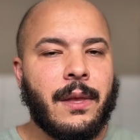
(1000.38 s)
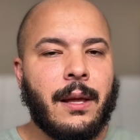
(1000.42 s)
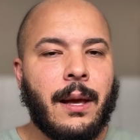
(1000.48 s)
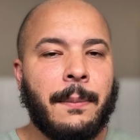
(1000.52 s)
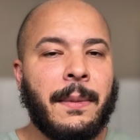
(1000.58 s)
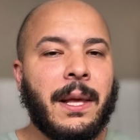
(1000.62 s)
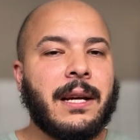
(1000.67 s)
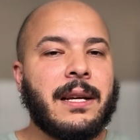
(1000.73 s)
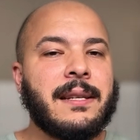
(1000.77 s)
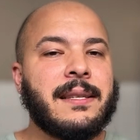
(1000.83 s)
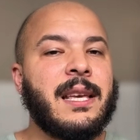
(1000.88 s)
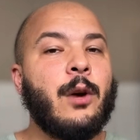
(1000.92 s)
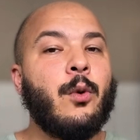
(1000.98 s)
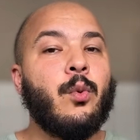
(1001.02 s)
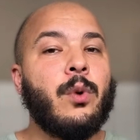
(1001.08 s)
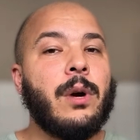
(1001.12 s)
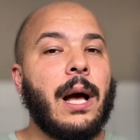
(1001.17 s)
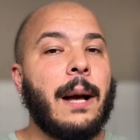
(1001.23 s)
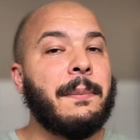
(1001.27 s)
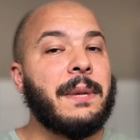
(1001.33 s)
I'm
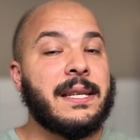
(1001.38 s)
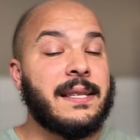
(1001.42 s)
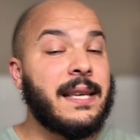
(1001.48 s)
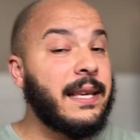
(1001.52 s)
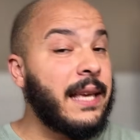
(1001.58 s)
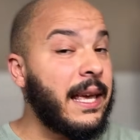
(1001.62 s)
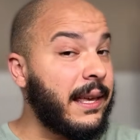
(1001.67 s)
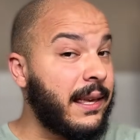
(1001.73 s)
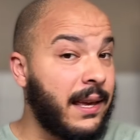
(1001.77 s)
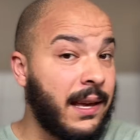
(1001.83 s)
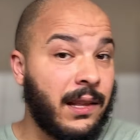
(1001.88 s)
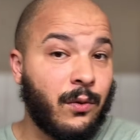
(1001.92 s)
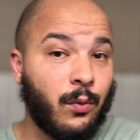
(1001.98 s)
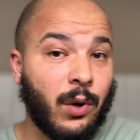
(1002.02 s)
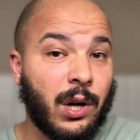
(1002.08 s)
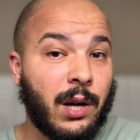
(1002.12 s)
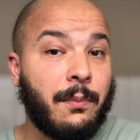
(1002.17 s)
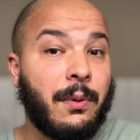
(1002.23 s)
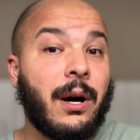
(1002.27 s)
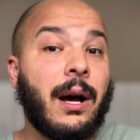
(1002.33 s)
not saying it can't
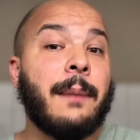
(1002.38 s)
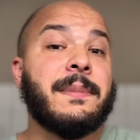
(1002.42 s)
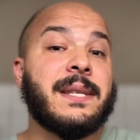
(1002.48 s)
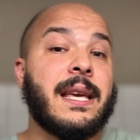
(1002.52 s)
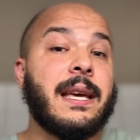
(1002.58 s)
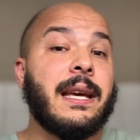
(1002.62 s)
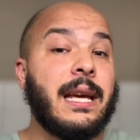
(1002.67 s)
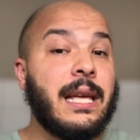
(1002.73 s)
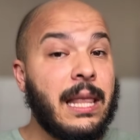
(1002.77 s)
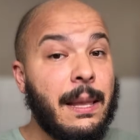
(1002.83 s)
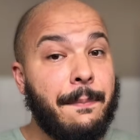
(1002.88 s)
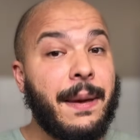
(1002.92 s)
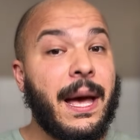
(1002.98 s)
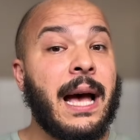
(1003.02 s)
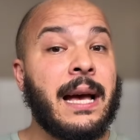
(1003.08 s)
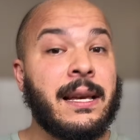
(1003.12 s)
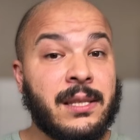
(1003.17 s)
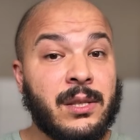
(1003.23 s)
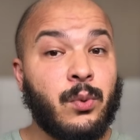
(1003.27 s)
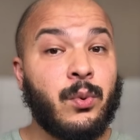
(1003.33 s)
work, but I'm saying in the
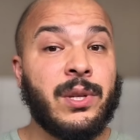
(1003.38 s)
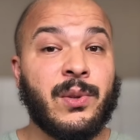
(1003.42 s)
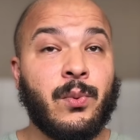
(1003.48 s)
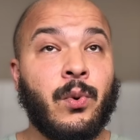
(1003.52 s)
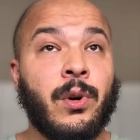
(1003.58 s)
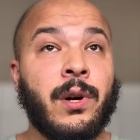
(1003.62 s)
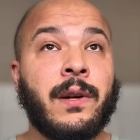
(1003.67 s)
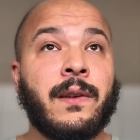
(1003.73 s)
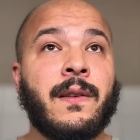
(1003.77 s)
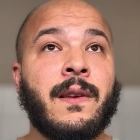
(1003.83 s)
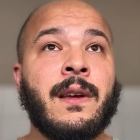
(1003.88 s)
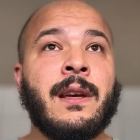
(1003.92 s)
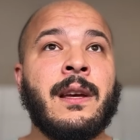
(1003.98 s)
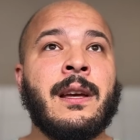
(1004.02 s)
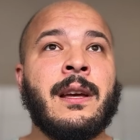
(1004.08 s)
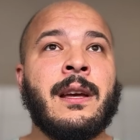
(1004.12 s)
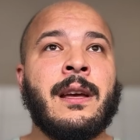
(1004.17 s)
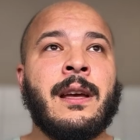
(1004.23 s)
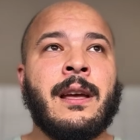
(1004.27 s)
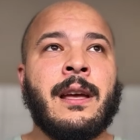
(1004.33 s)
past what's worked
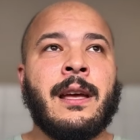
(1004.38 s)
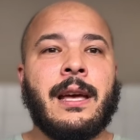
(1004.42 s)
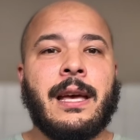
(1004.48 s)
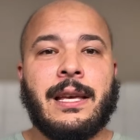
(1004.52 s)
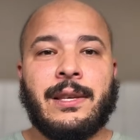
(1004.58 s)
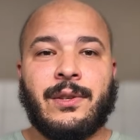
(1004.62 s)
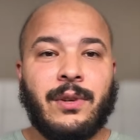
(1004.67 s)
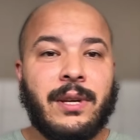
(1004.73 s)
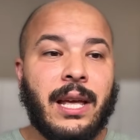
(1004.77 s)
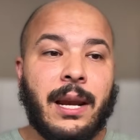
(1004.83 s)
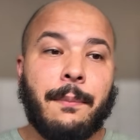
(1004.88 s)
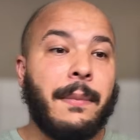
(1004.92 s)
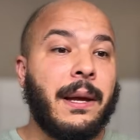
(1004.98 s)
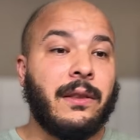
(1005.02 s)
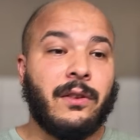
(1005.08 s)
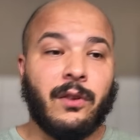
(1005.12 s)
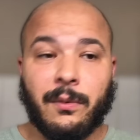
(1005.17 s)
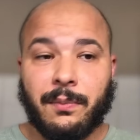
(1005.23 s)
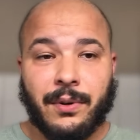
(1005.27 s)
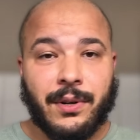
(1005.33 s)
is you get a
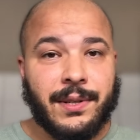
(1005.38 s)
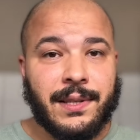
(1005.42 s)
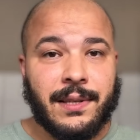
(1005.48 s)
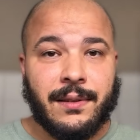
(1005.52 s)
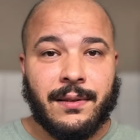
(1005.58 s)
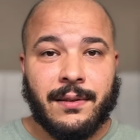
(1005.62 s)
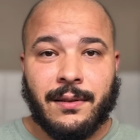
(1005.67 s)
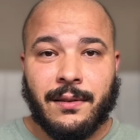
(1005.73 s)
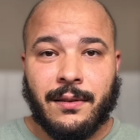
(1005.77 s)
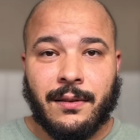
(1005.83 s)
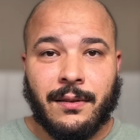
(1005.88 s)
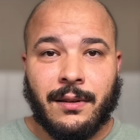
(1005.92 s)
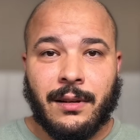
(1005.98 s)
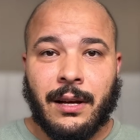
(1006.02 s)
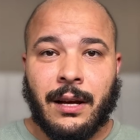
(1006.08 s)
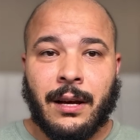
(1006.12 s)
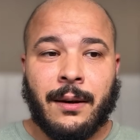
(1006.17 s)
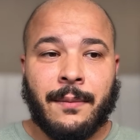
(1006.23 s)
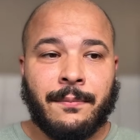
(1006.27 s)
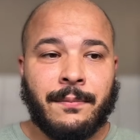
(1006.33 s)
mental person.
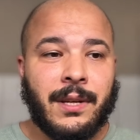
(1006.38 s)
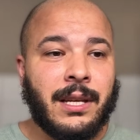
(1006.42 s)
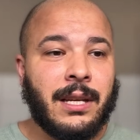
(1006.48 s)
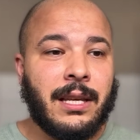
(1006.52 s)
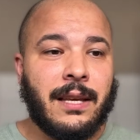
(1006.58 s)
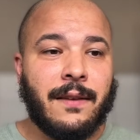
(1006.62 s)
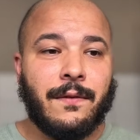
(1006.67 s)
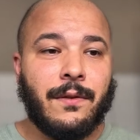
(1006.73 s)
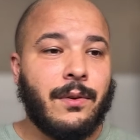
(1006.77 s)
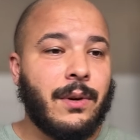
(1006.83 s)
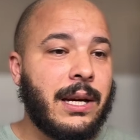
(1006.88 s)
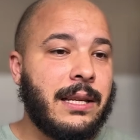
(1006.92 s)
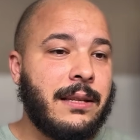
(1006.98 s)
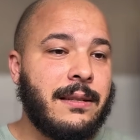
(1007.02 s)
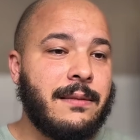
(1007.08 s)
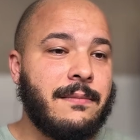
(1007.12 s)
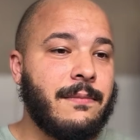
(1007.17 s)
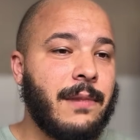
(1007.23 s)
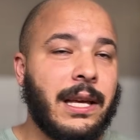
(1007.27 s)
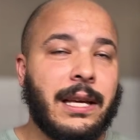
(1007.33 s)
I'm going to give you
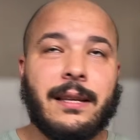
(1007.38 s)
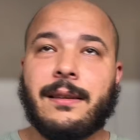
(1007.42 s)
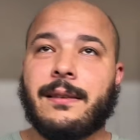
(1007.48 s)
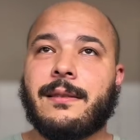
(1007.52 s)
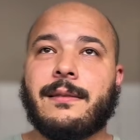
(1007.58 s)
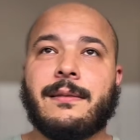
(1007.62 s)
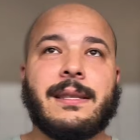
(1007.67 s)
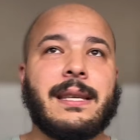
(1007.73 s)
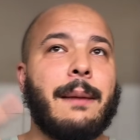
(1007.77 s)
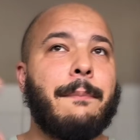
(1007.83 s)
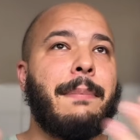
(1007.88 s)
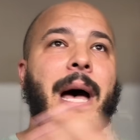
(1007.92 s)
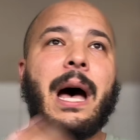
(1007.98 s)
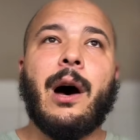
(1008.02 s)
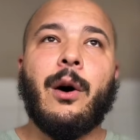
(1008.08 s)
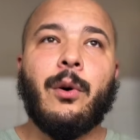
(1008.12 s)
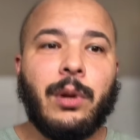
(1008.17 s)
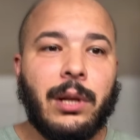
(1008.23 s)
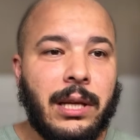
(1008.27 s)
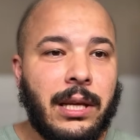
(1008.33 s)
like
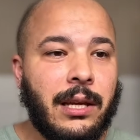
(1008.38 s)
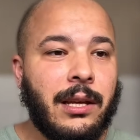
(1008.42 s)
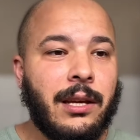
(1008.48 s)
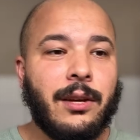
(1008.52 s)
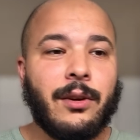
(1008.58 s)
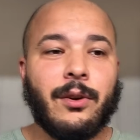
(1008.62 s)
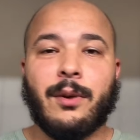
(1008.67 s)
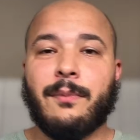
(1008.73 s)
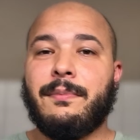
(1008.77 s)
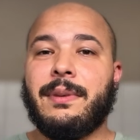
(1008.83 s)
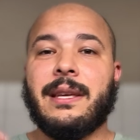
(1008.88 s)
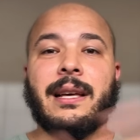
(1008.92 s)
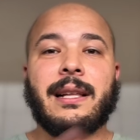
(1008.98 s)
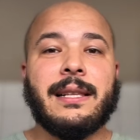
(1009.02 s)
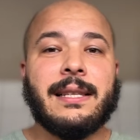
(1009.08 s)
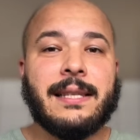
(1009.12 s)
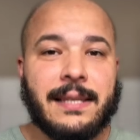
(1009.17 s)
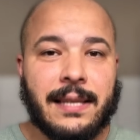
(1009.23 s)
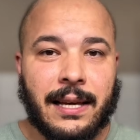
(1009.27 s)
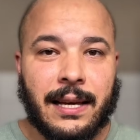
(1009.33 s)
Sampaoli or
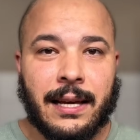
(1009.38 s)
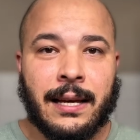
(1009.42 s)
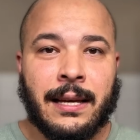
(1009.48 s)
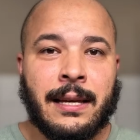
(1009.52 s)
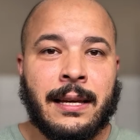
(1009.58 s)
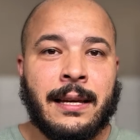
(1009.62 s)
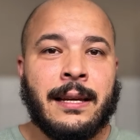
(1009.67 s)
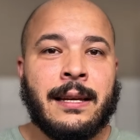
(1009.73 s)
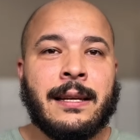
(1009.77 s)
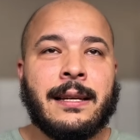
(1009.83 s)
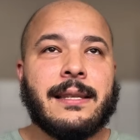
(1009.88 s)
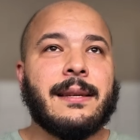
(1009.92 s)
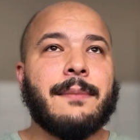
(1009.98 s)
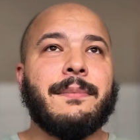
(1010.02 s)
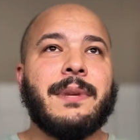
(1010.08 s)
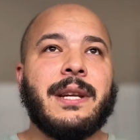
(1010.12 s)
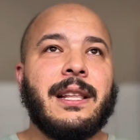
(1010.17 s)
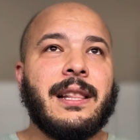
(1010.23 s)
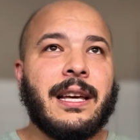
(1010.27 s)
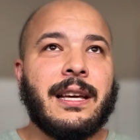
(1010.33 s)
Bielsa,
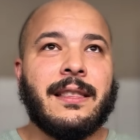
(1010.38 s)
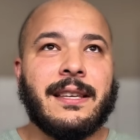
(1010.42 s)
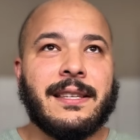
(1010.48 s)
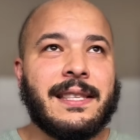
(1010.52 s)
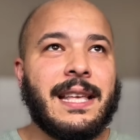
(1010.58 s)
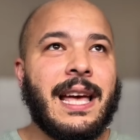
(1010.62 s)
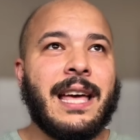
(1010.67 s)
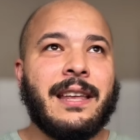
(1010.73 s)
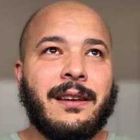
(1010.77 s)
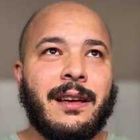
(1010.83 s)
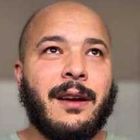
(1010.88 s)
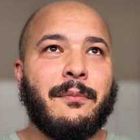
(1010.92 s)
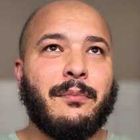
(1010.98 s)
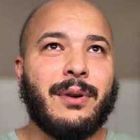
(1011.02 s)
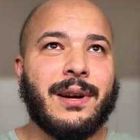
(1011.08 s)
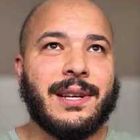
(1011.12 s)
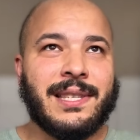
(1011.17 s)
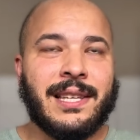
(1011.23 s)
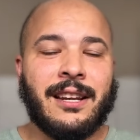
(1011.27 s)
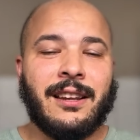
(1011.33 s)
somebody like this. They had a
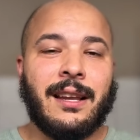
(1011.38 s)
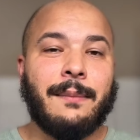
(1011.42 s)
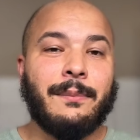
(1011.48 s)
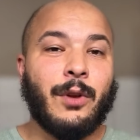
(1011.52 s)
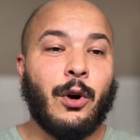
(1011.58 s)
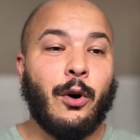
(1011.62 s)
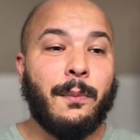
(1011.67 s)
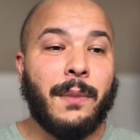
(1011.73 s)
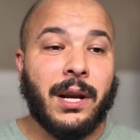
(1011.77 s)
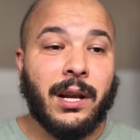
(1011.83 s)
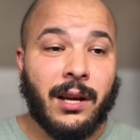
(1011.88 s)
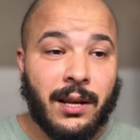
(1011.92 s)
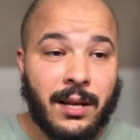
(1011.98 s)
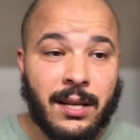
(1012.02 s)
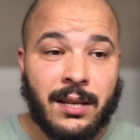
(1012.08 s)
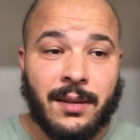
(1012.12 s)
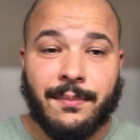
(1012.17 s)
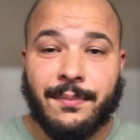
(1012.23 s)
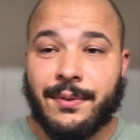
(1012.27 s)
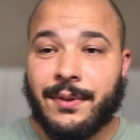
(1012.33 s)
president named Omar
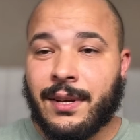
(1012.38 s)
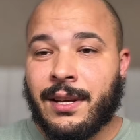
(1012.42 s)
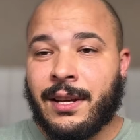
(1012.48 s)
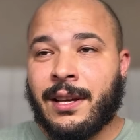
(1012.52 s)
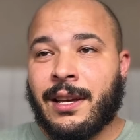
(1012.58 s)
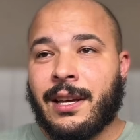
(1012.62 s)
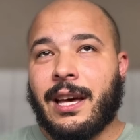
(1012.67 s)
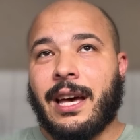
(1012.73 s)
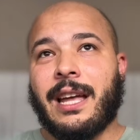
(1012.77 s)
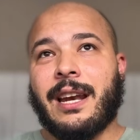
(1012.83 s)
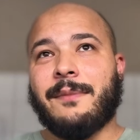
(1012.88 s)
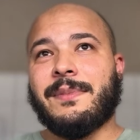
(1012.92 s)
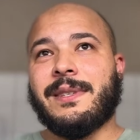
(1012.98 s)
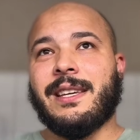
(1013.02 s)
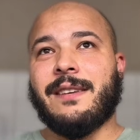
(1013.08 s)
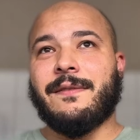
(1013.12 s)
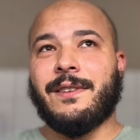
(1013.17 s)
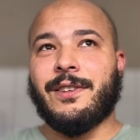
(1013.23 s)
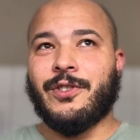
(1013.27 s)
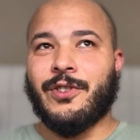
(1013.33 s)
Gharib at MC
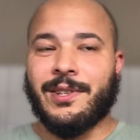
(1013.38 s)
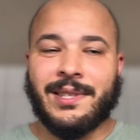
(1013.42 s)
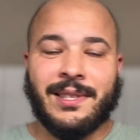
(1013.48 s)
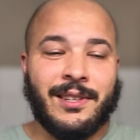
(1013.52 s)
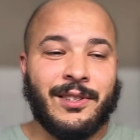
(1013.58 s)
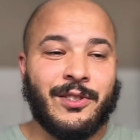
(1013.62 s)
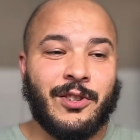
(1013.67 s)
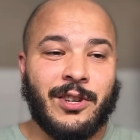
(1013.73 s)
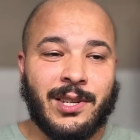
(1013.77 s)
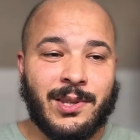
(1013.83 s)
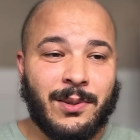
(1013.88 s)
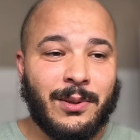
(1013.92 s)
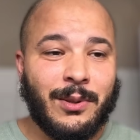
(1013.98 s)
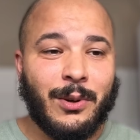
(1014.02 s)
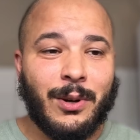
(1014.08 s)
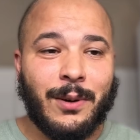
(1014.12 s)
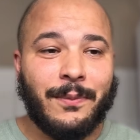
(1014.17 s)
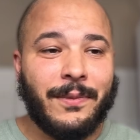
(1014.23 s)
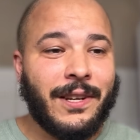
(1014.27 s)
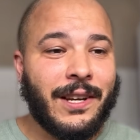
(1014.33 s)
of Algiers, and Algerians will know
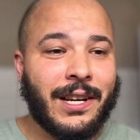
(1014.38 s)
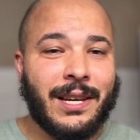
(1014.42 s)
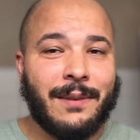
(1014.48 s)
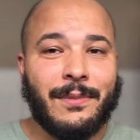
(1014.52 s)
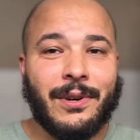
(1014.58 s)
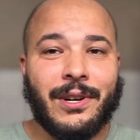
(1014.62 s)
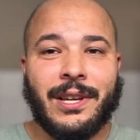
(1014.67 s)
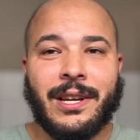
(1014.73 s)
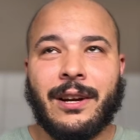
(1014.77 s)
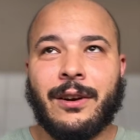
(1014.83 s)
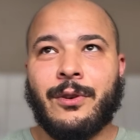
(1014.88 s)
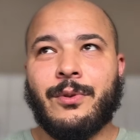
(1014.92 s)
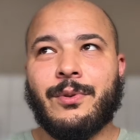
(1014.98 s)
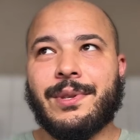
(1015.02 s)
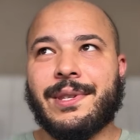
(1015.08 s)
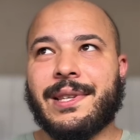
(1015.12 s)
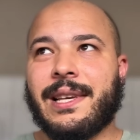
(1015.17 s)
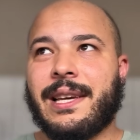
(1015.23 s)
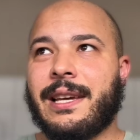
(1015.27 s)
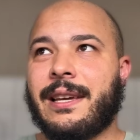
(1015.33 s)
what I'm talking about here,
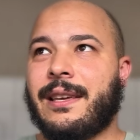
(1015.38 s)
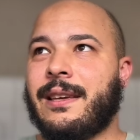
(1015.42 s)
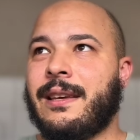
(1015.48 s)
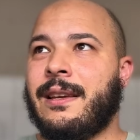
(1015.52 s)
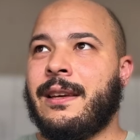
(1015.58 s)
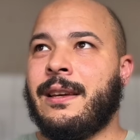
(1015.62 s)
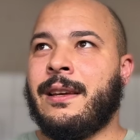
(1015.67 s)
who's like,